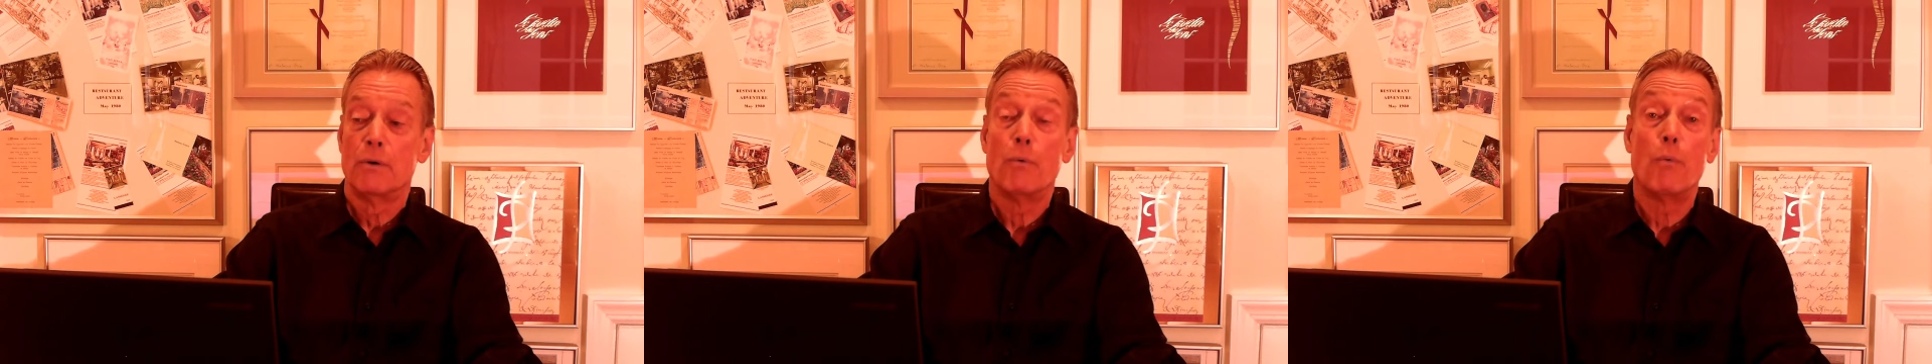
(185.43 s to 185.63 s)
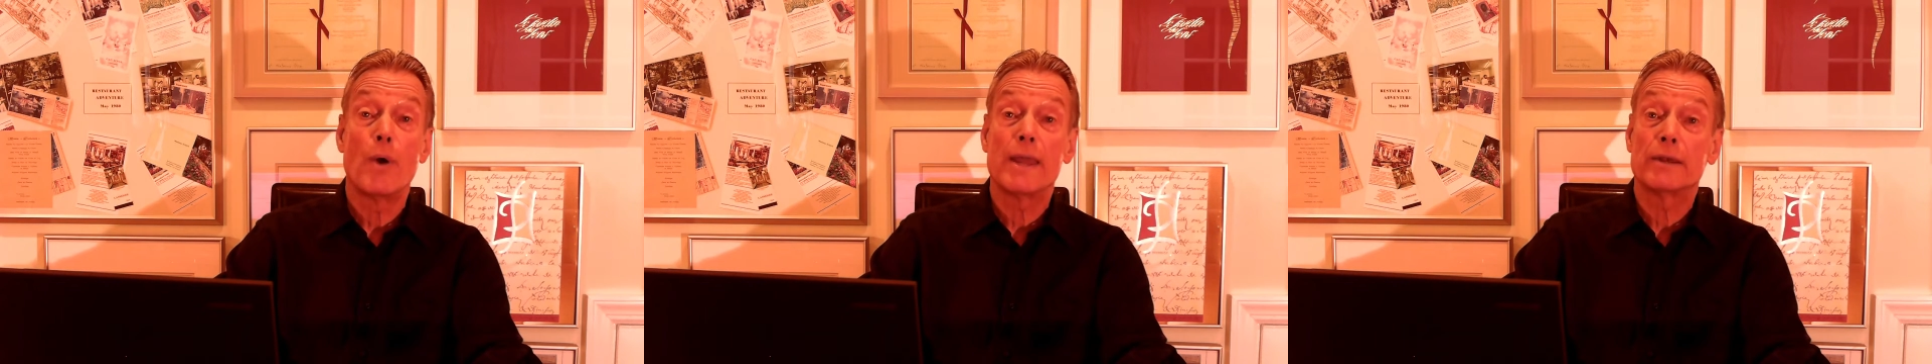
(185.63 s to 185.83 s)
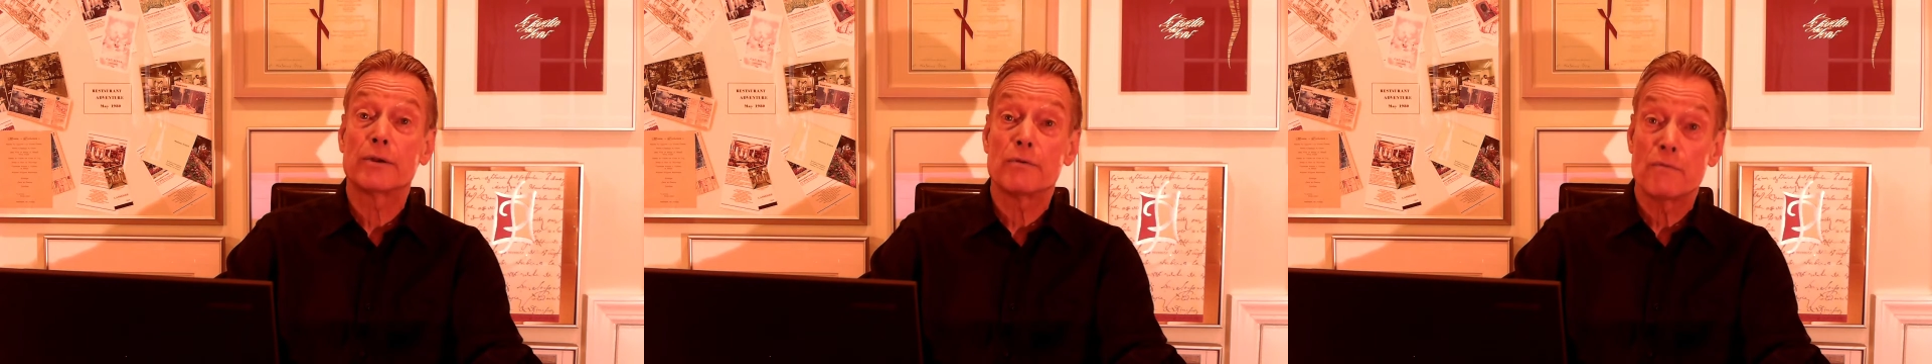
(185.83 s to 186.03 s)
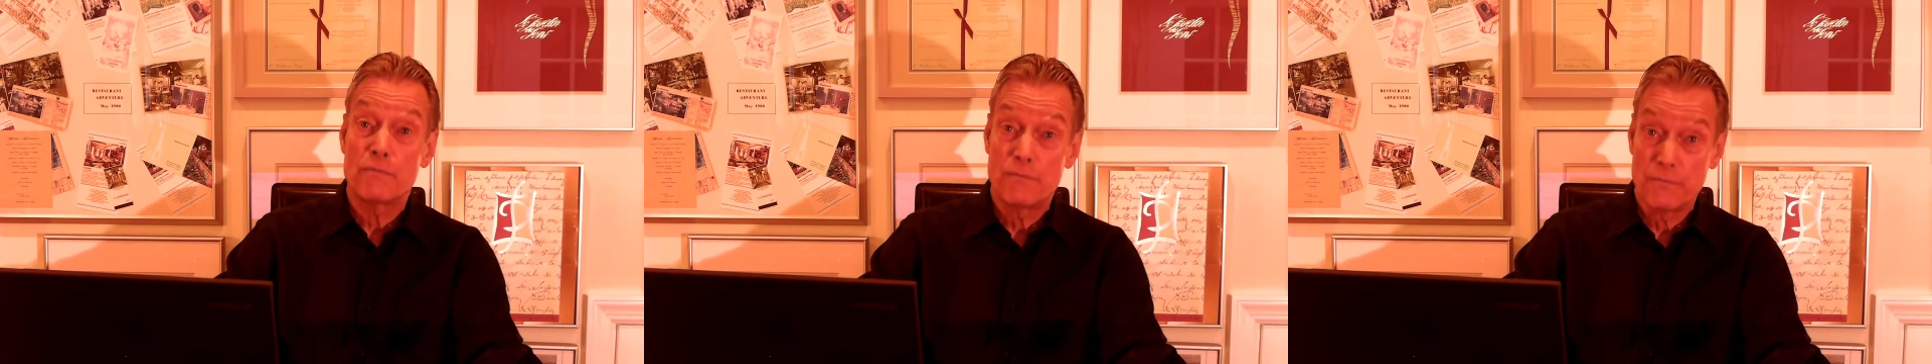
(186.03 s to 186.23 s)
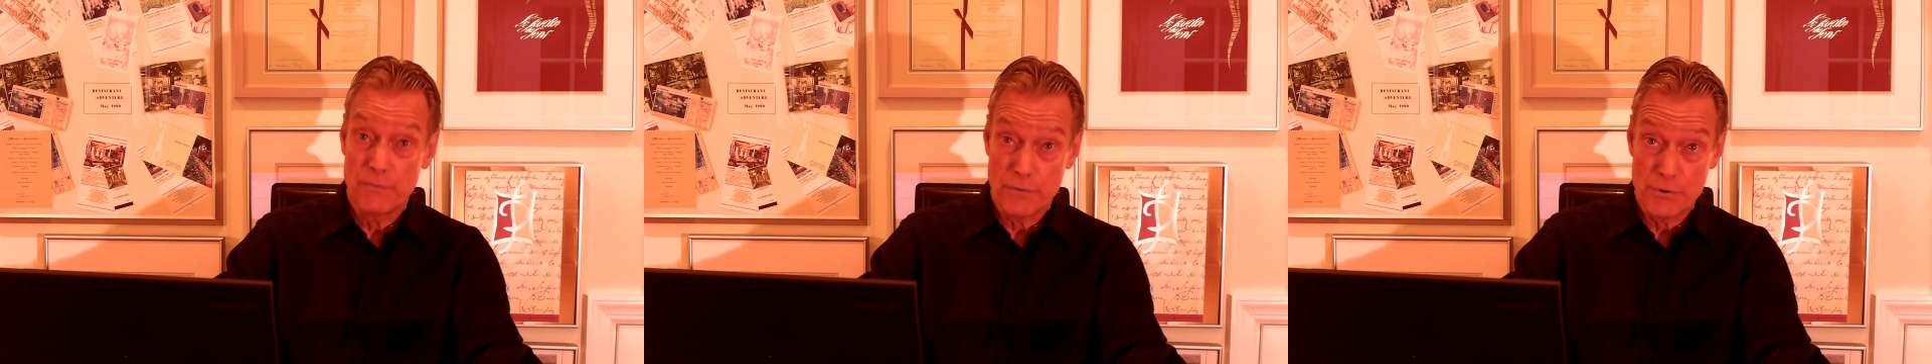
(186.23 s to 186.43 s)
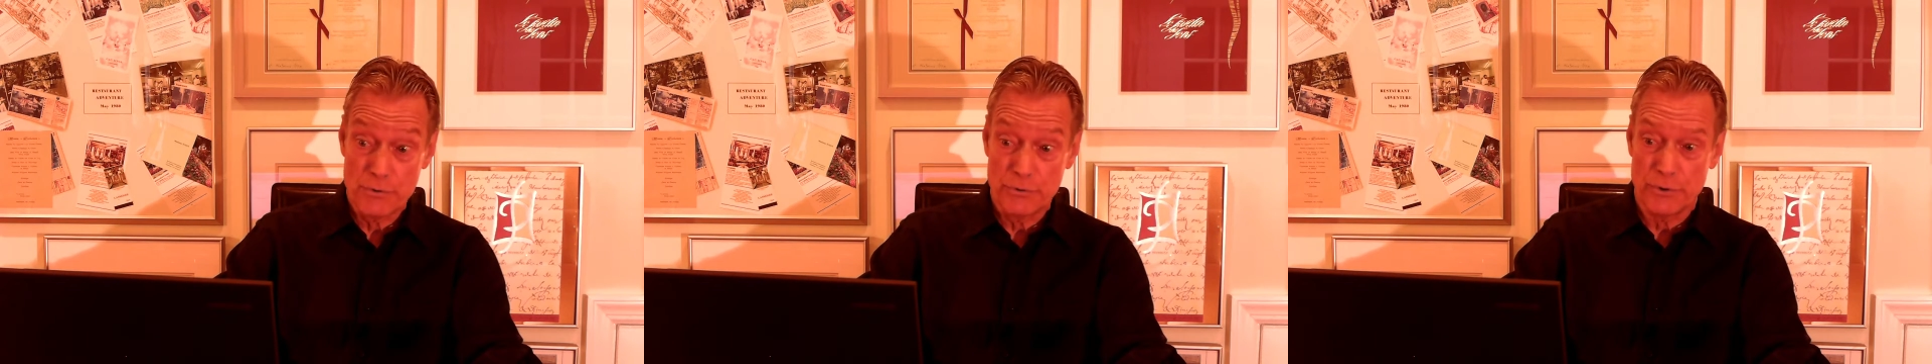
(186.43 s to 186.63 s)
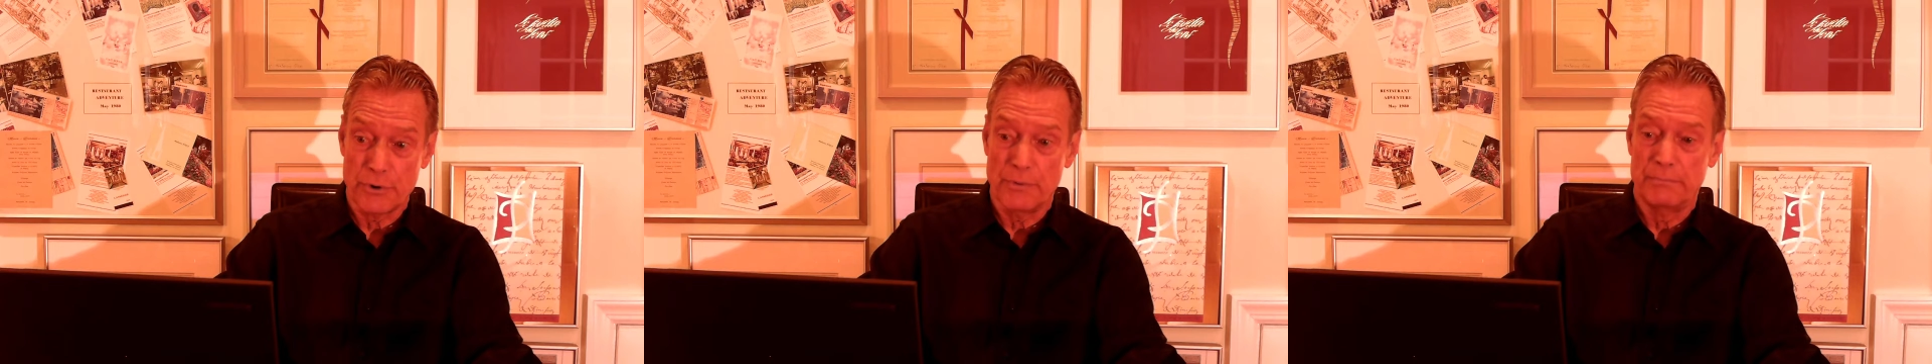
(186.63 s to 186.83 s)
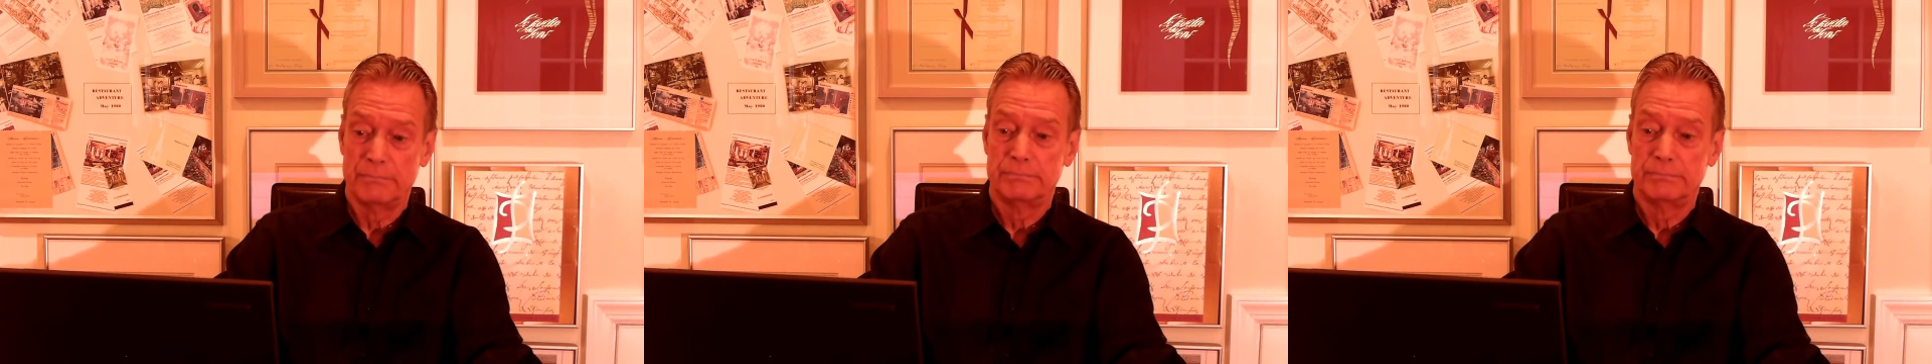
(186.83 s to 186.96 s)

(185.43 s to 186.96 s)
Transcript: went further.